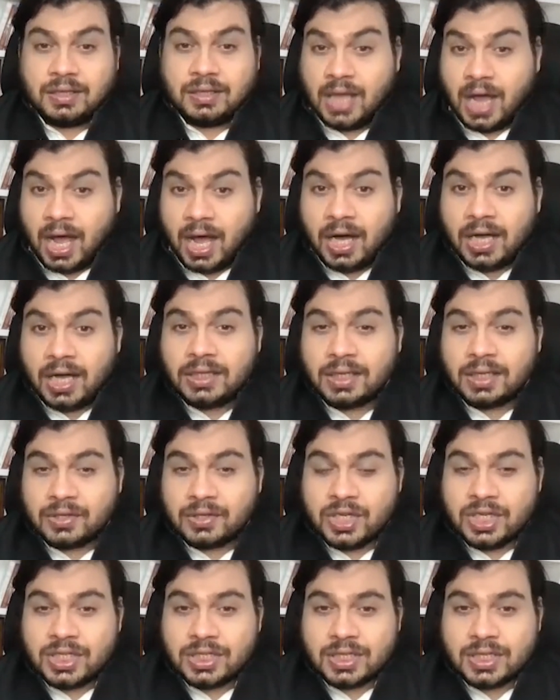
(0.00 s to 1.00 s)
The other
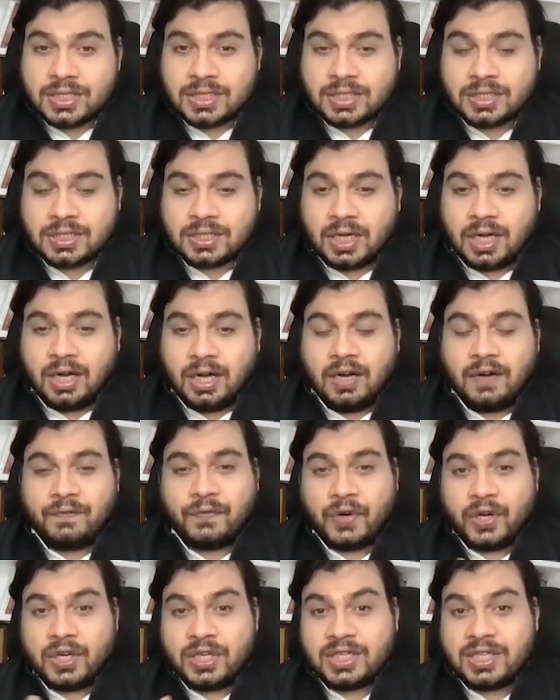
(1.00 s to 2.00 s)
reasons
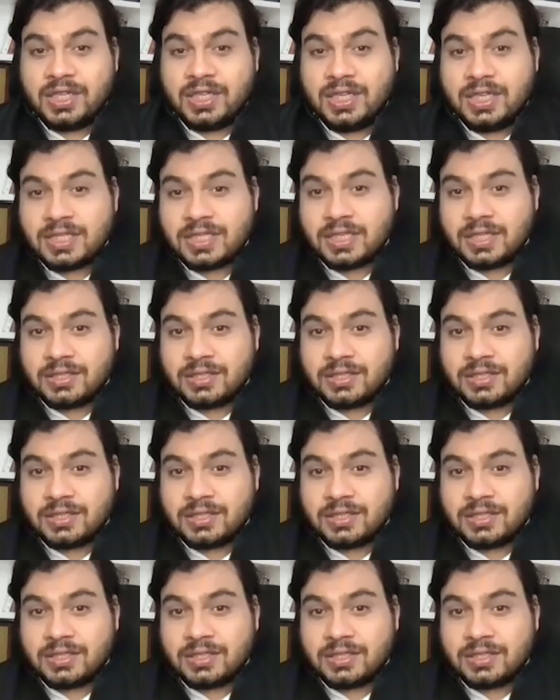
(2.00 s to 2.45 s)
for increase